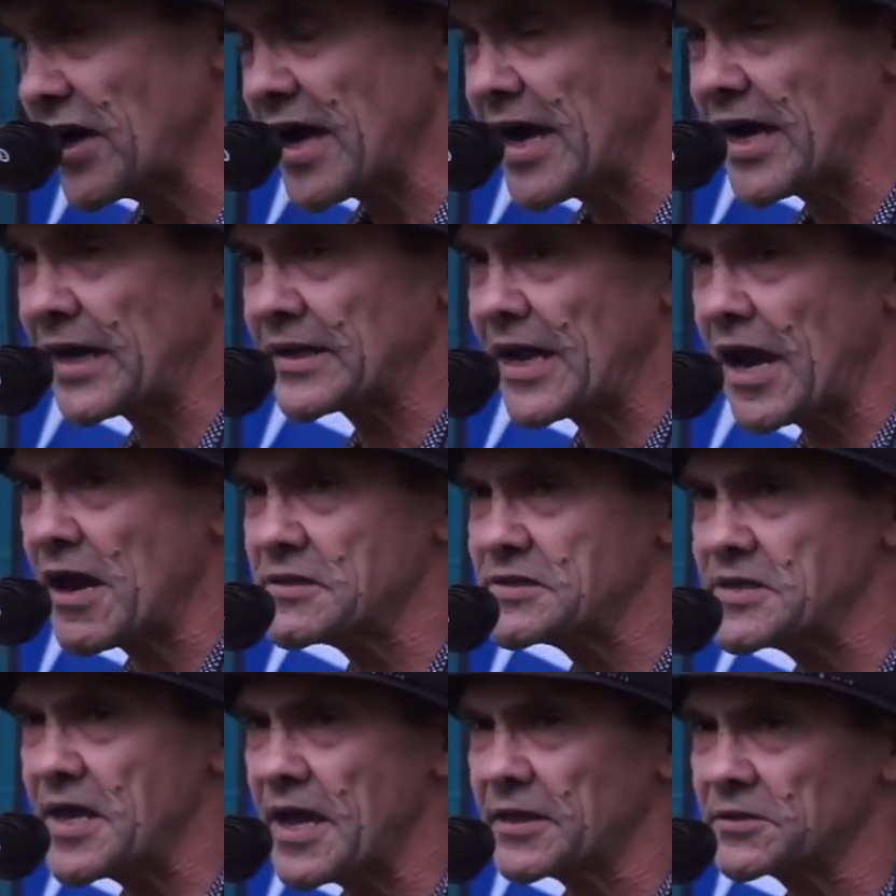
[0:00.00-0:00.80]
heart
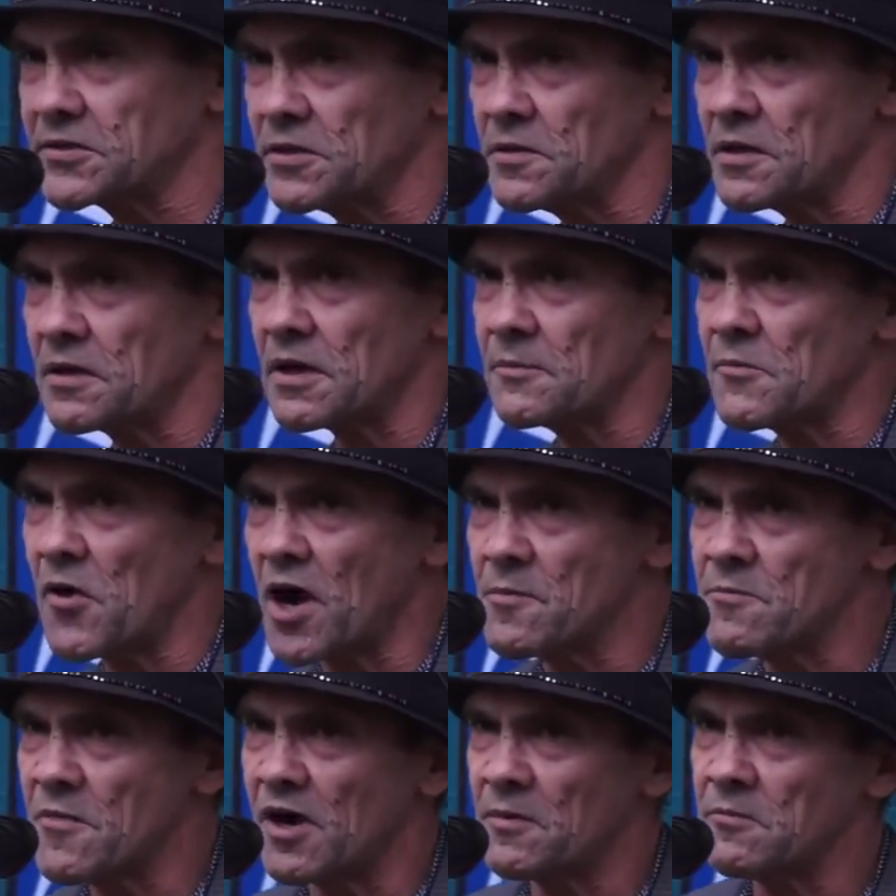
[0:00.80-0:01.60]
goes out to
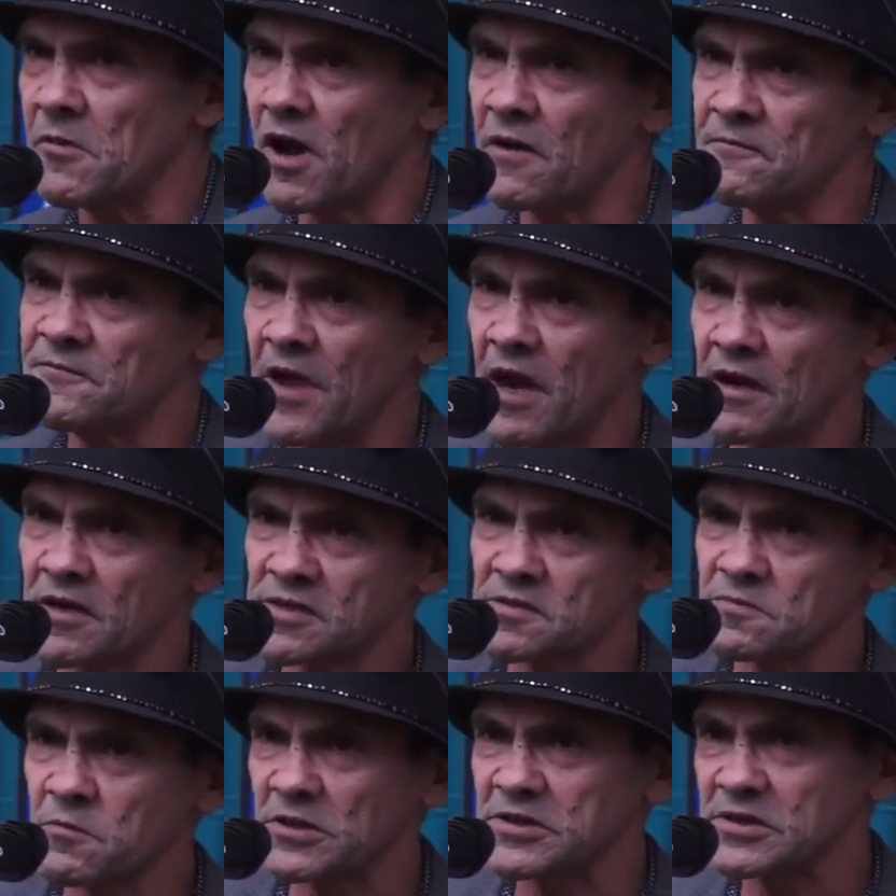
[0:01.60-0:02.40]
my mob. I've
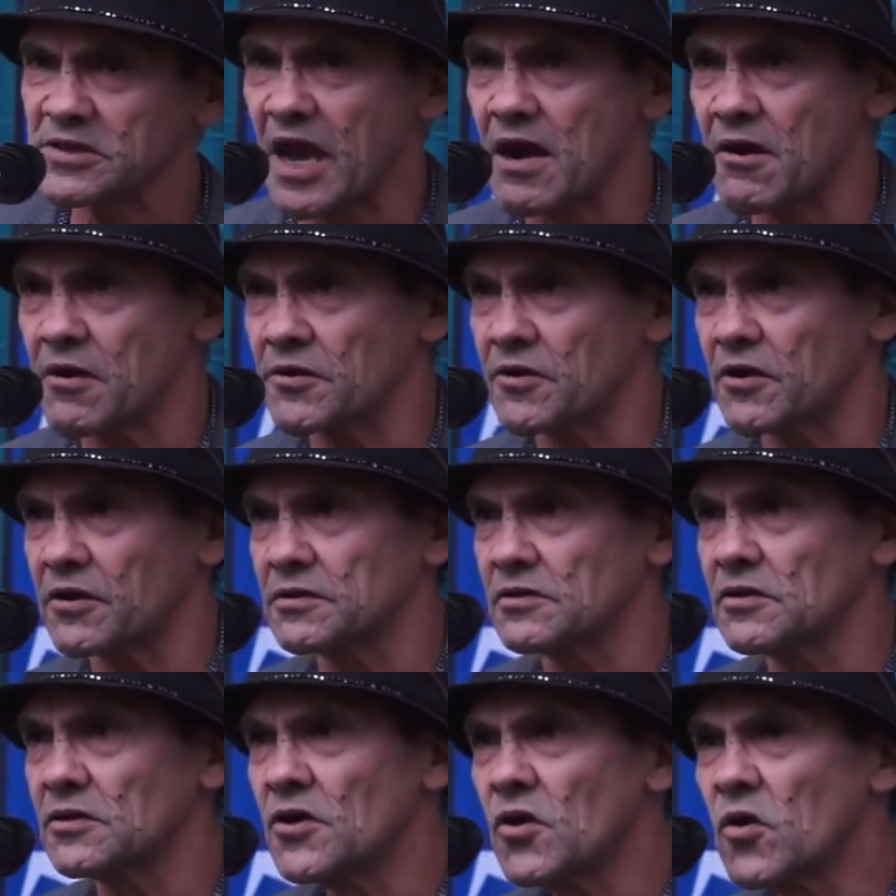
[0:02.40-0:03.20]
noticed what's going
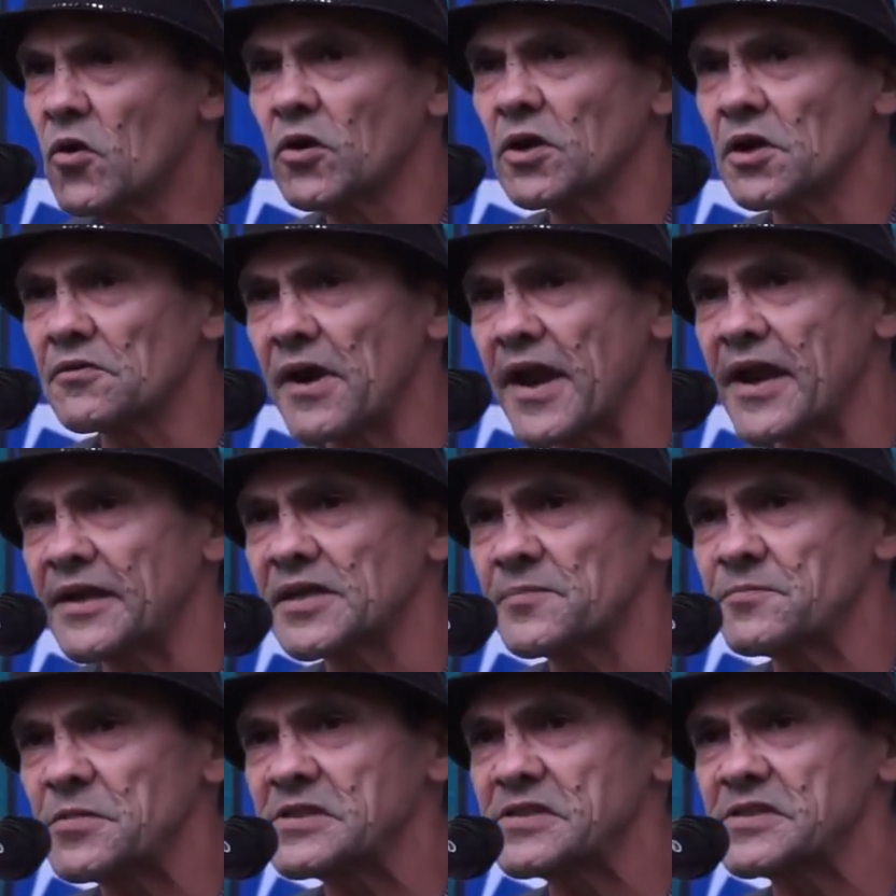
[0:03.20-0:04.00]
on all around
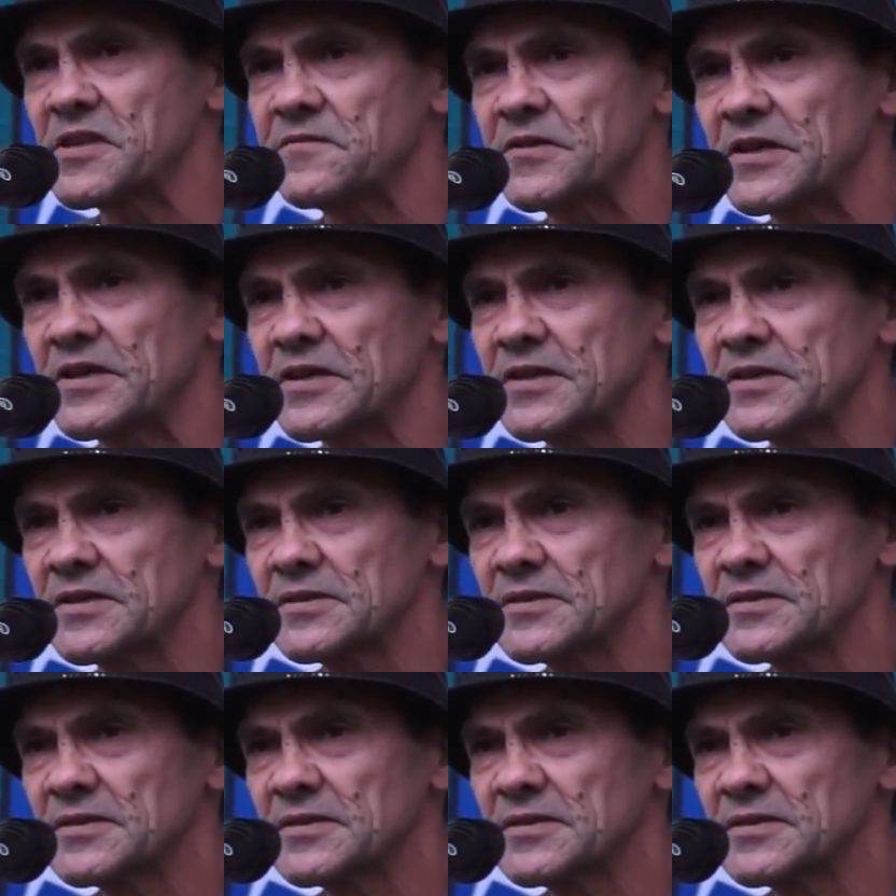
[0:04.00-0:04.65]
the Pacific.